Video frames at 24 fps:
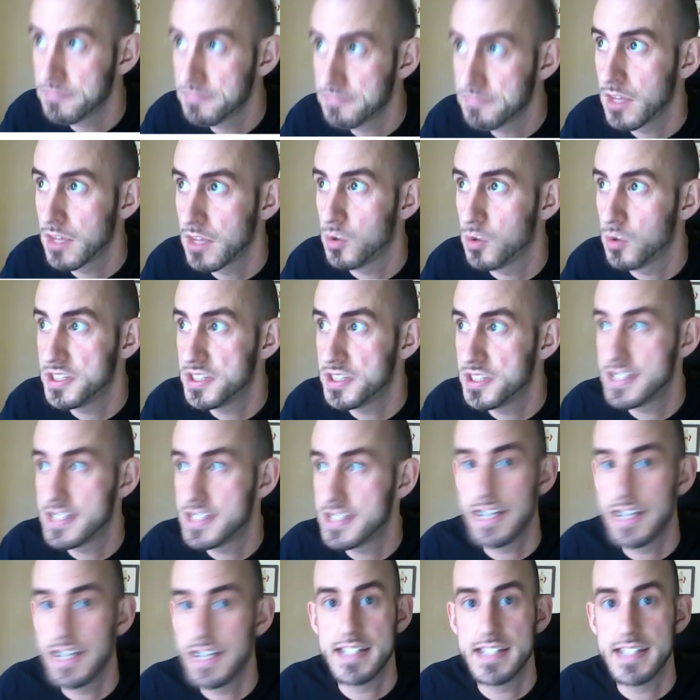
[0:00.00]
What this
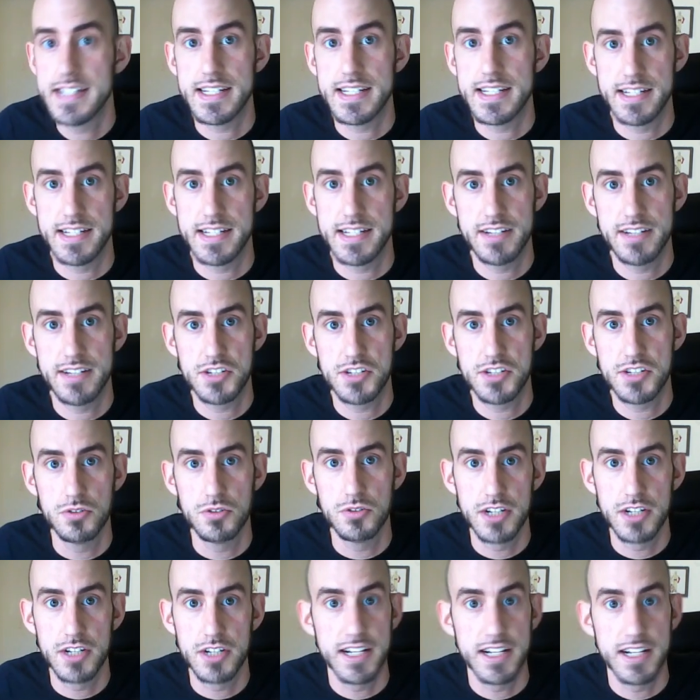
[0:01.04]
does is it lets you
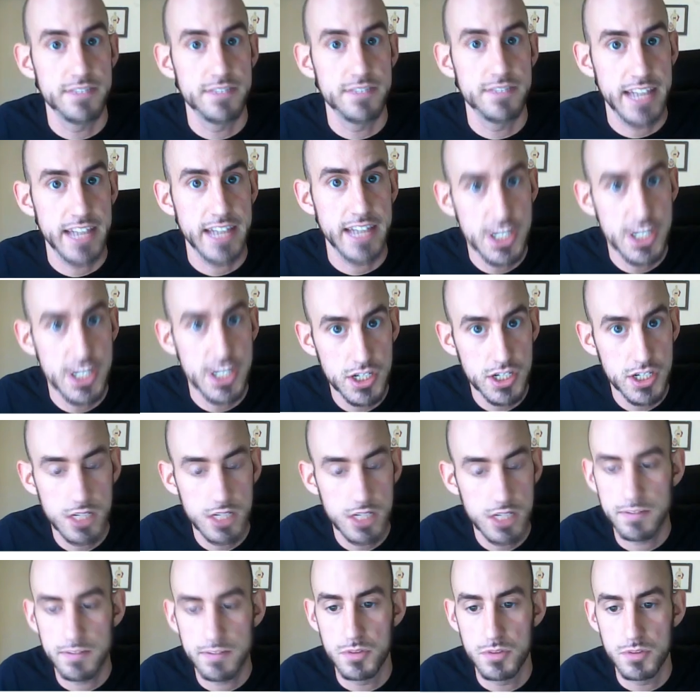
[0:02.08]
learn an invocation
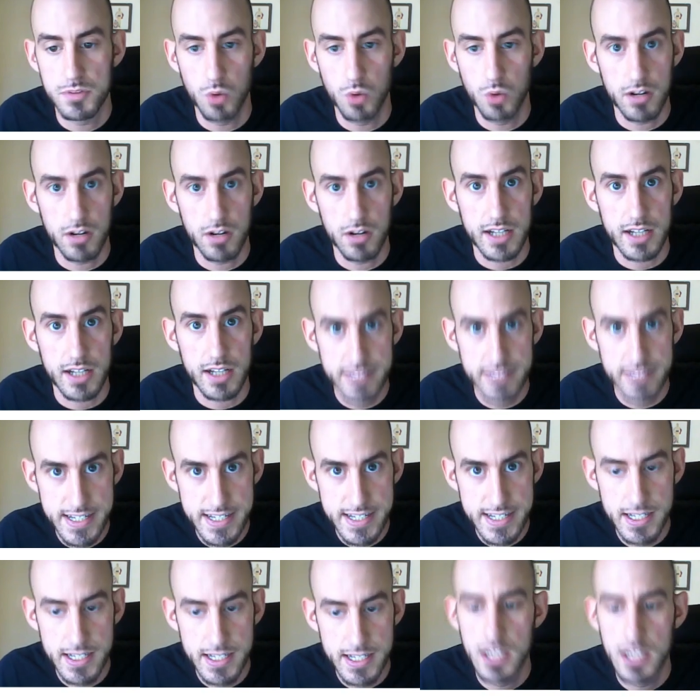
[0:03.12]
from the Warlock
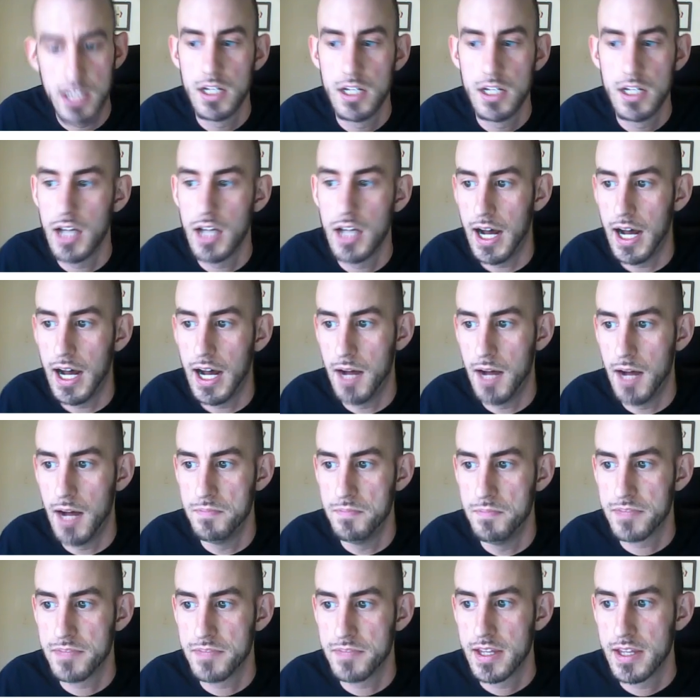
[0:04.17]
list.
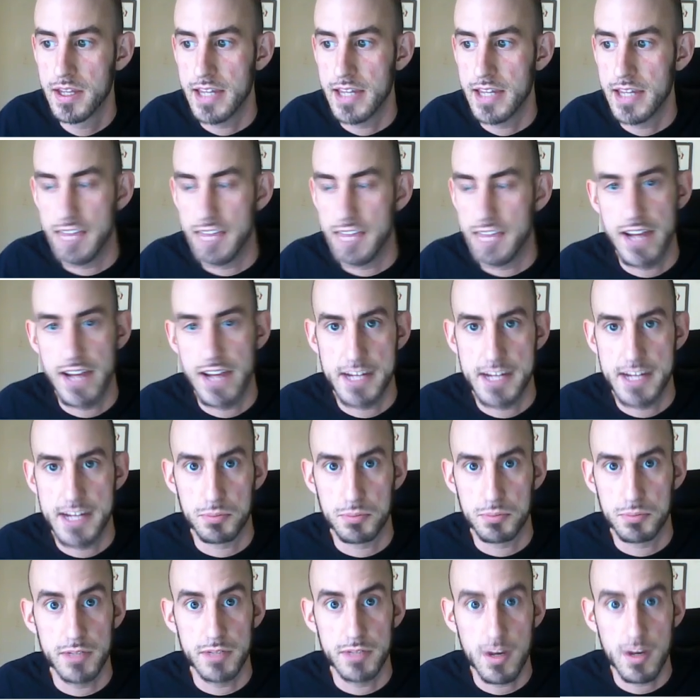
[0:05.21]
If it has
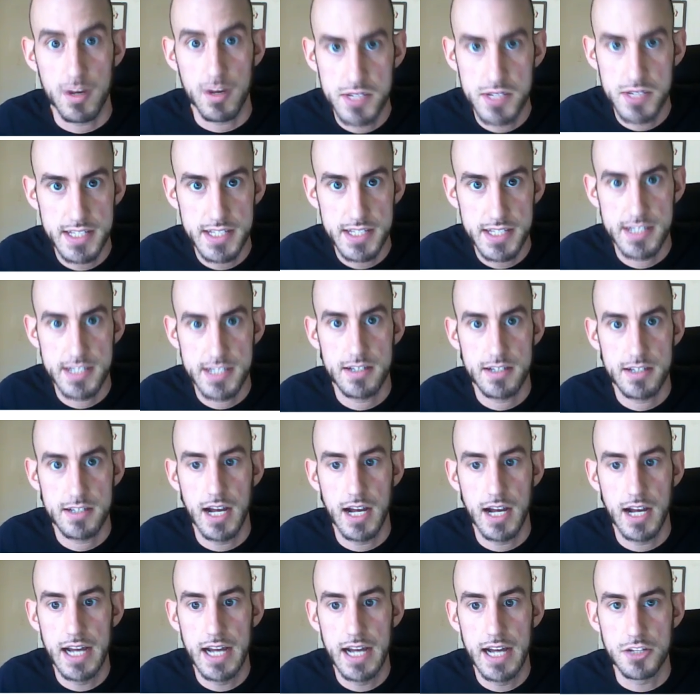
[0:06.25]
prerequisites,
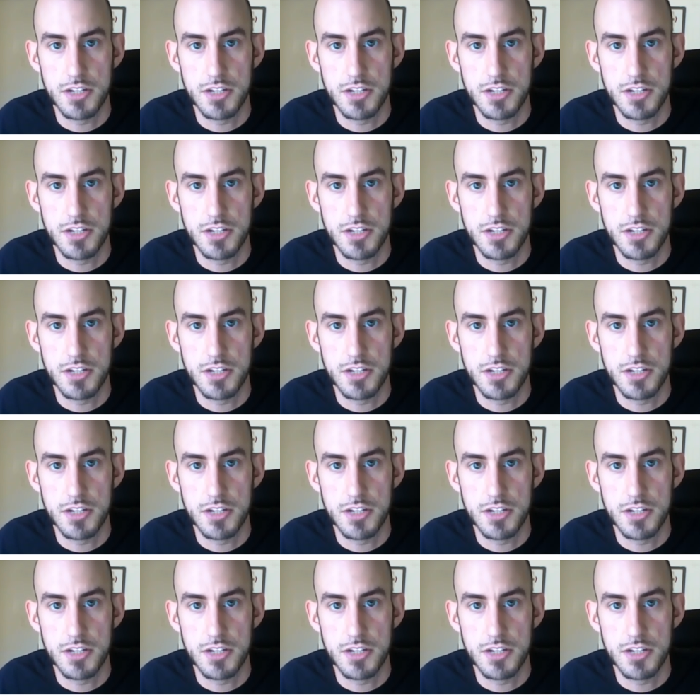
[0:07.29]
you